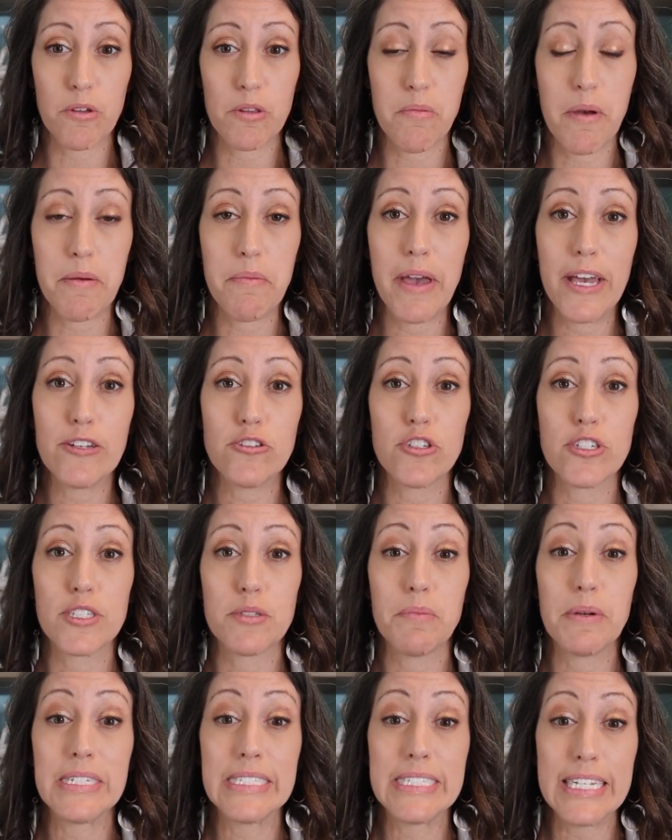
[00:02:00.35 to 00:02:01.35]
with my
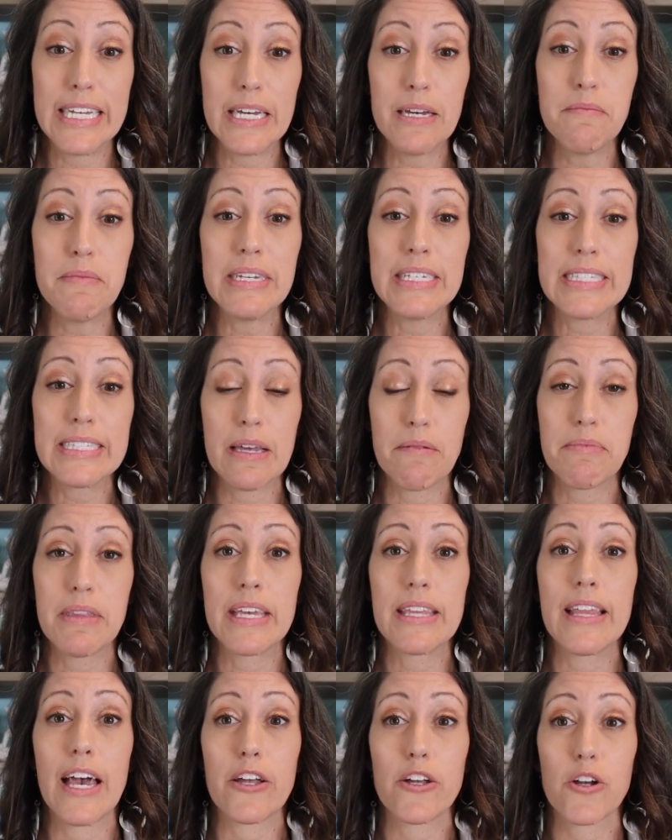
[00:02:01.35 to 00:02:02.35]
patients, but DIM is
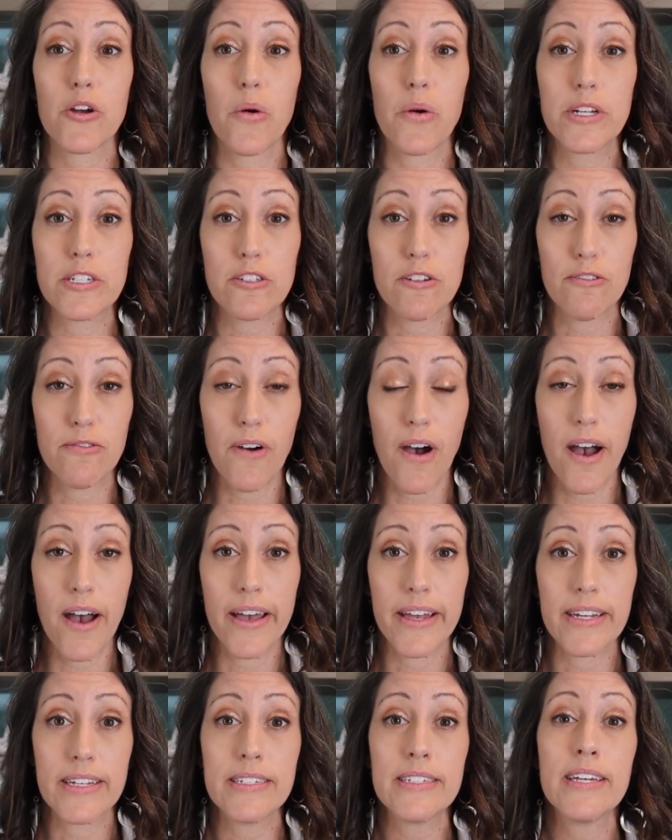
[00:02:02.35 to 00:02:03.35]
something that you're going to
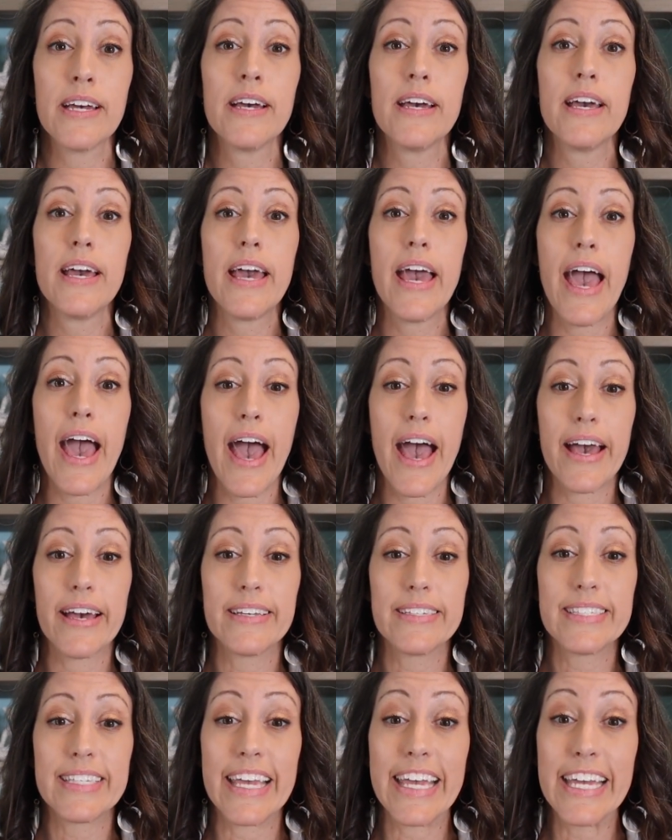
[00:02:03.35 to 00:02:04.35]
find
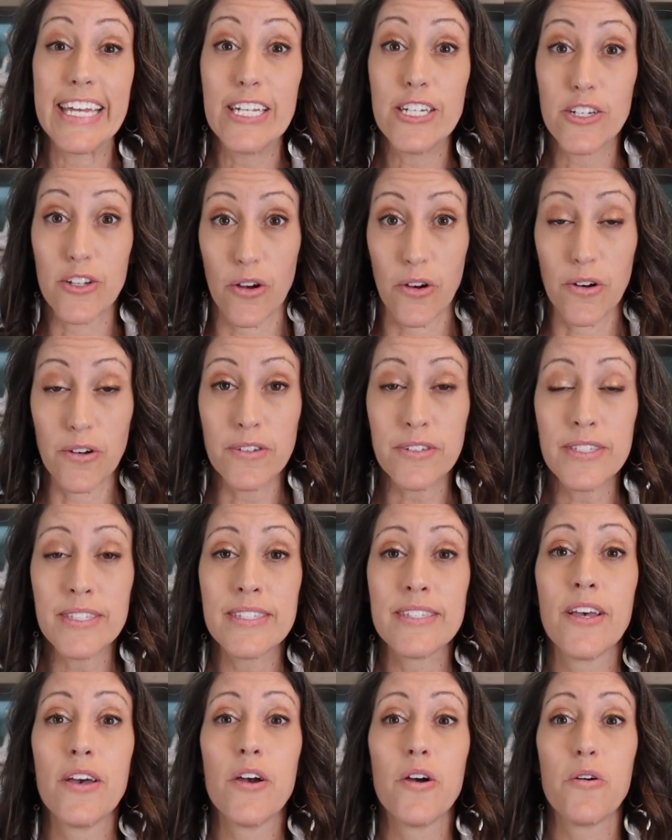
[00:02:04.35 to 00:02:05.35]
has
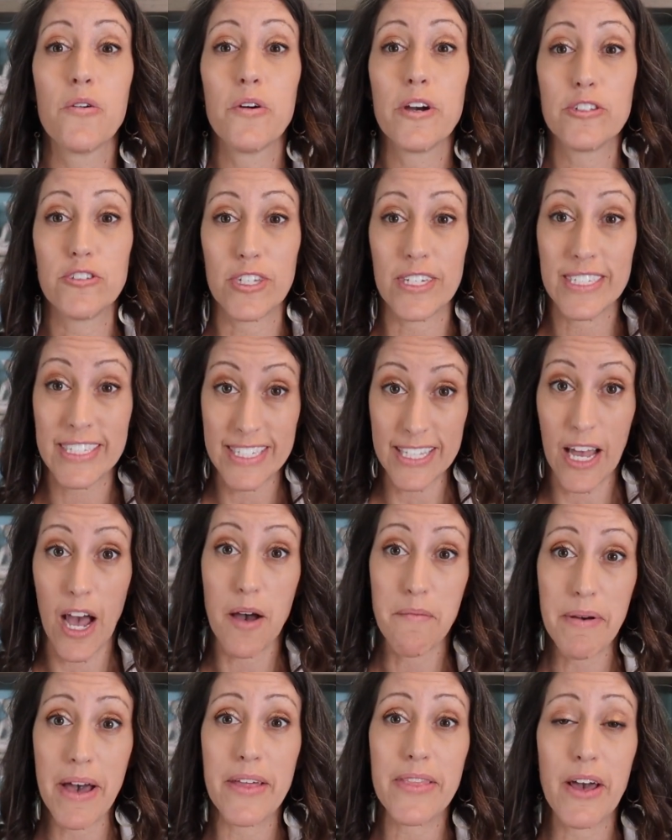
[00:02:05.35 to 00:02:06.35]
indoles, which is the
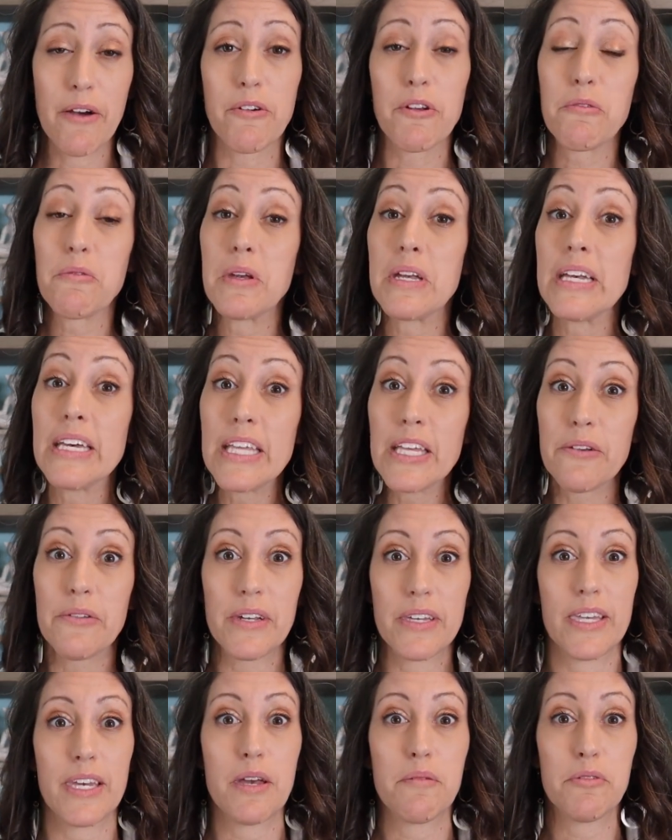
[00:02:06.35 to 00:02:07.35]
compound that we really,
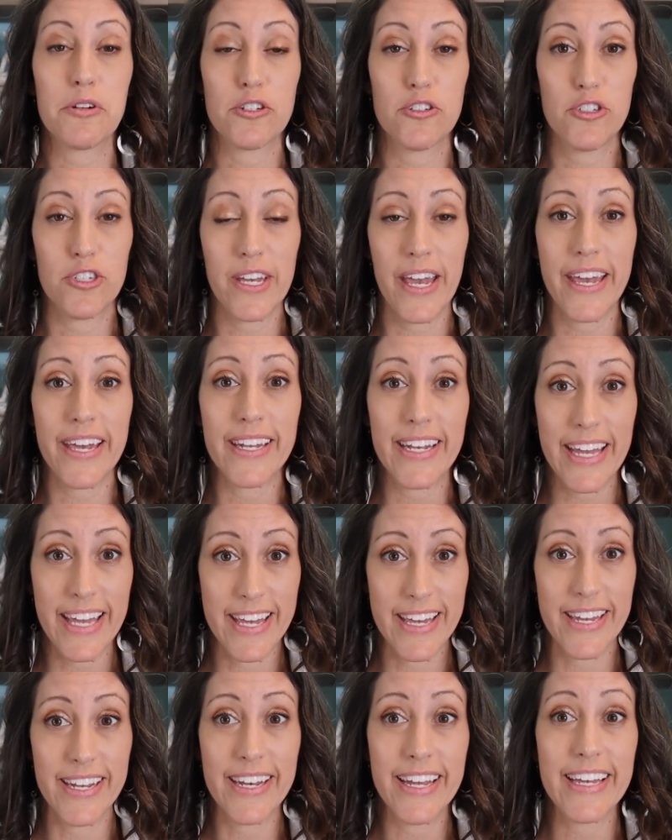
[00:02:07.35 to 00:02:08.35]
really appreciate
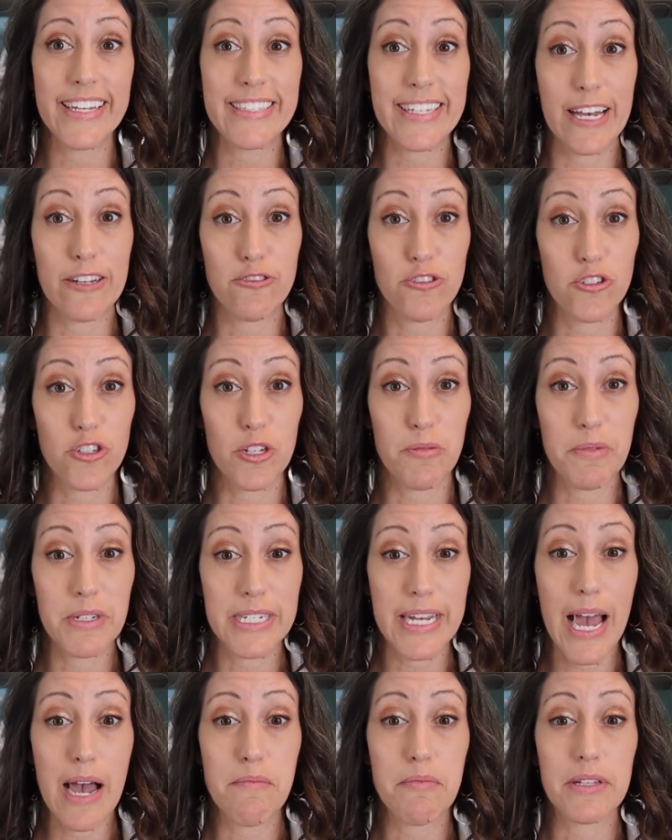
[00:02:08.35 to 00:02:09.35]
in its estrogen
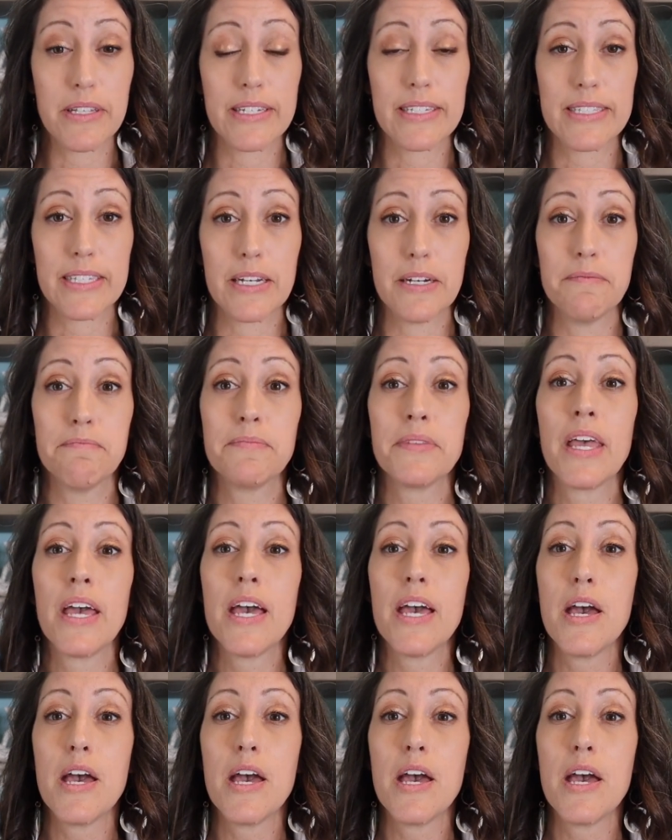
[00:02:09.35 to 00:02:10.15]
metabolism.